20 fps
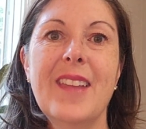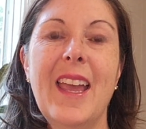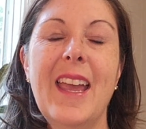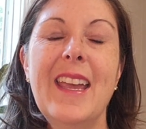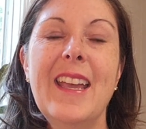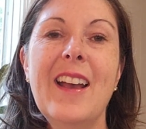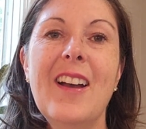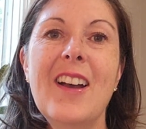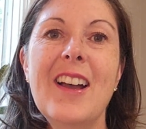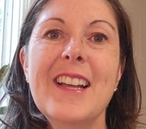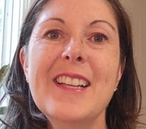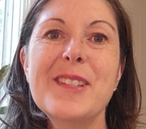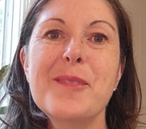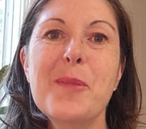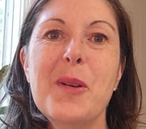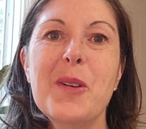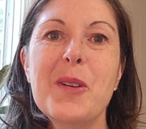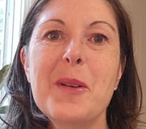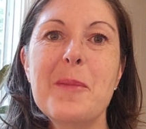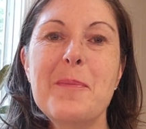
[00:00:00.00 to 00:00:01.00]
Hey guys,
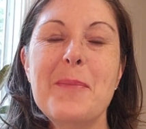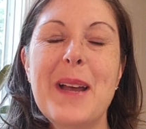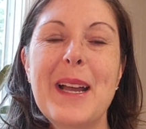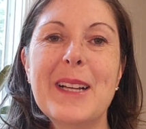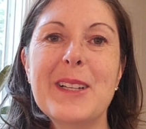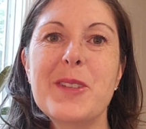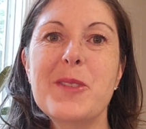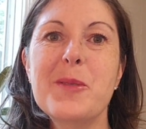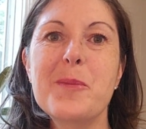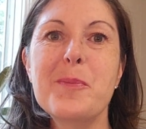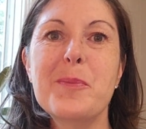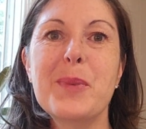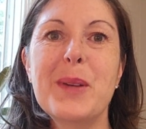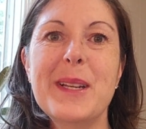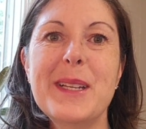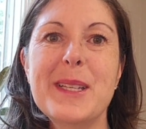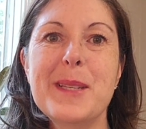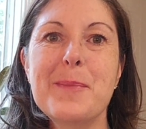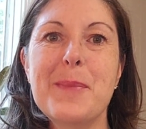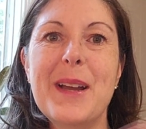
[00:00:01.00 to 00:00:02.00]
welcome back to
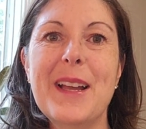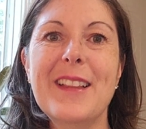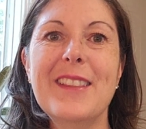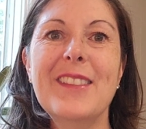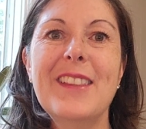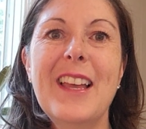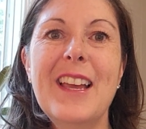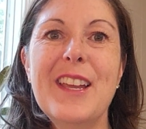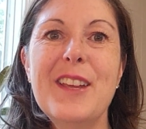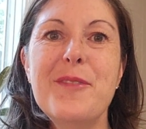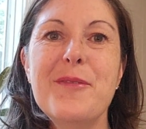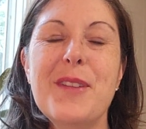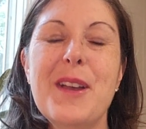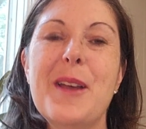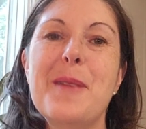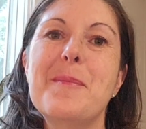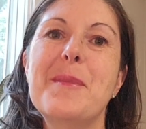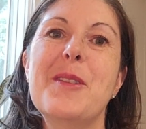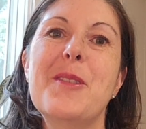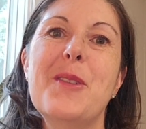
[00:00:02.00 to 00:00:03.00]
Embraced by Life.
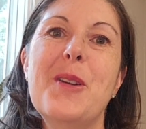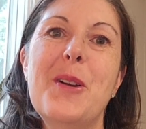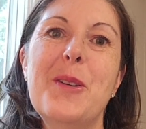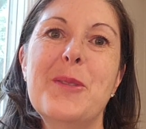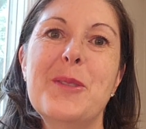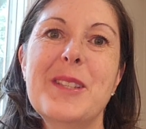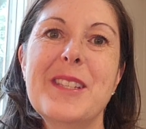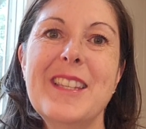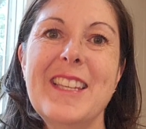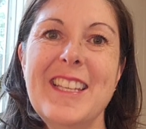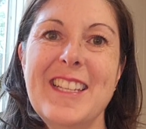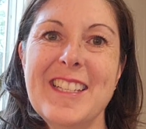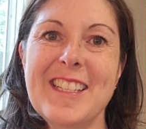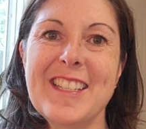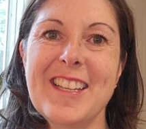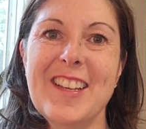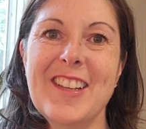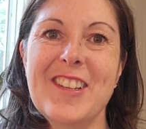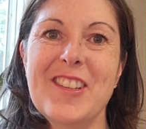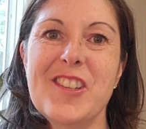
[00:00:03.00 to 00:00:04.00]
I'm your host
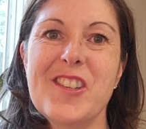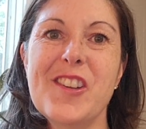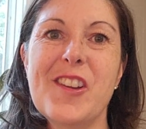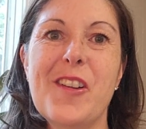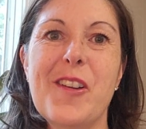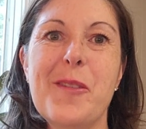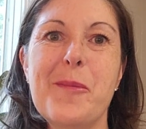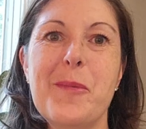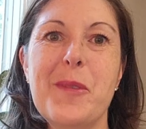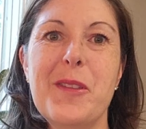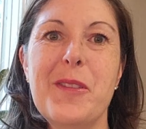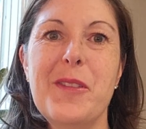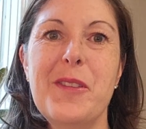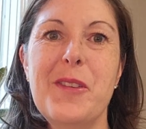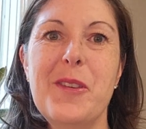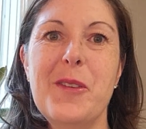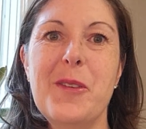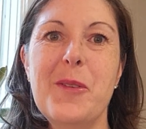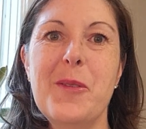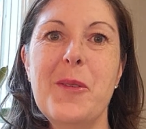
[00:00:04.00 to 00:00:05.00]
Lisa, sharing with
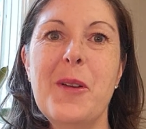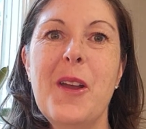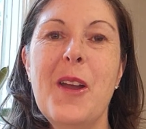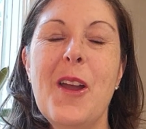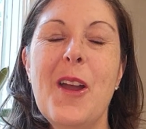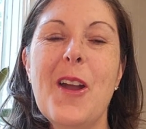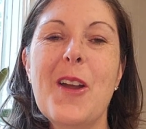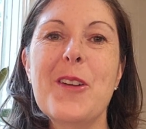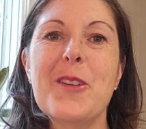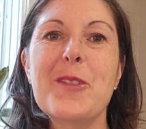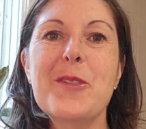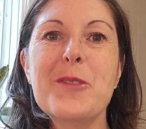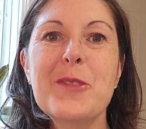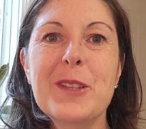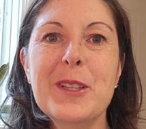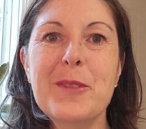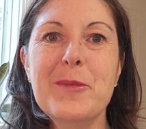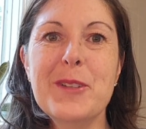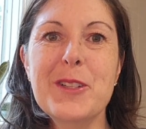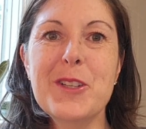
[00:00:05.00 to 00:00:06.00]
you our
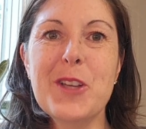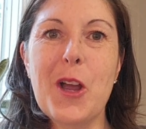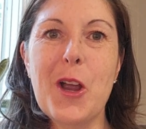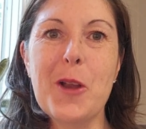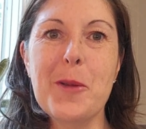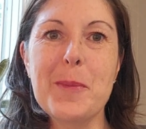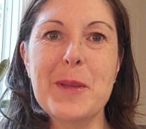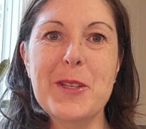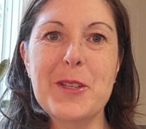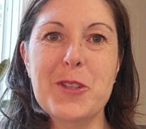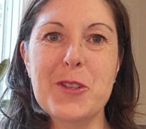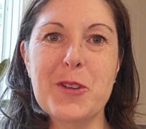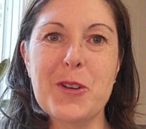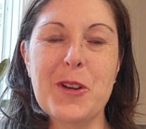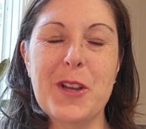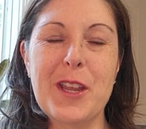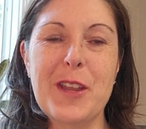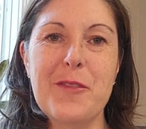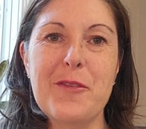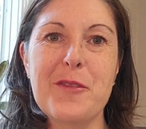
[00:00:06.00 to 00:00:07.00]
early retirement
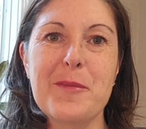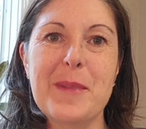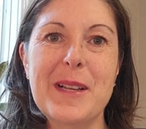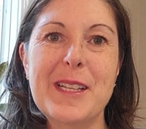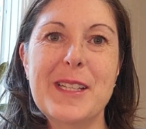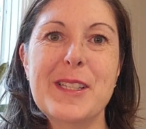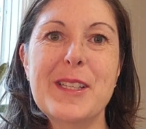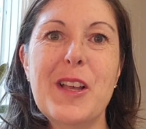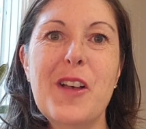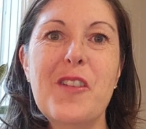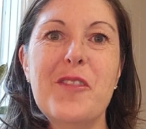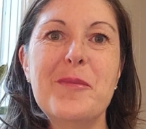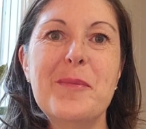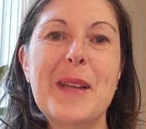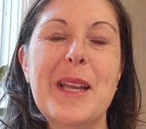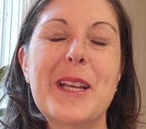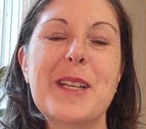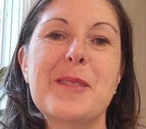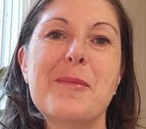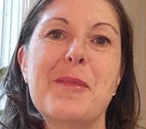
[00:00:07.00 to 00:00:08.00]
journey for myself, my
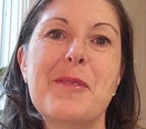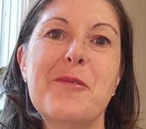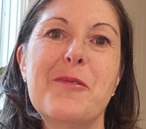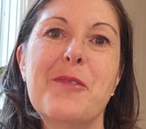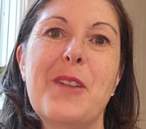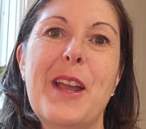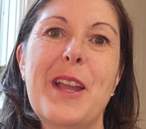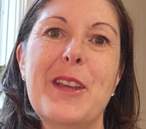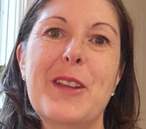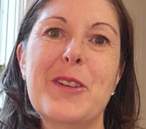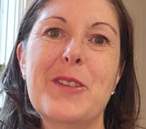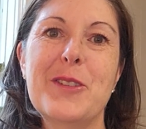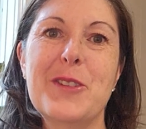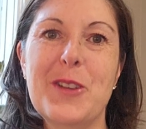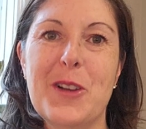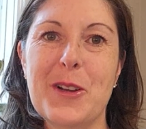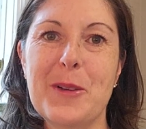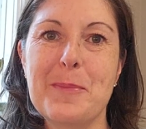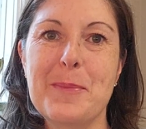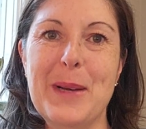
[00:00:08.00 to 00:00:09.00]
husband Frank, and our
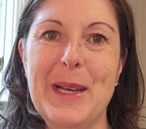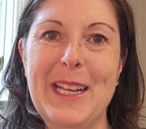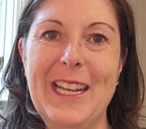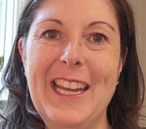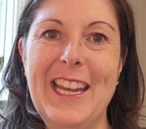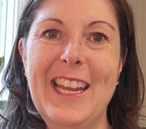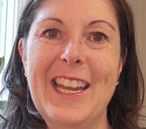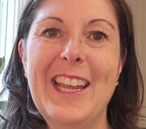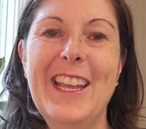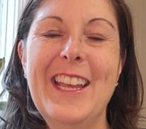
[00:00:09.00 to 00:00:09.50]
dog Buddy.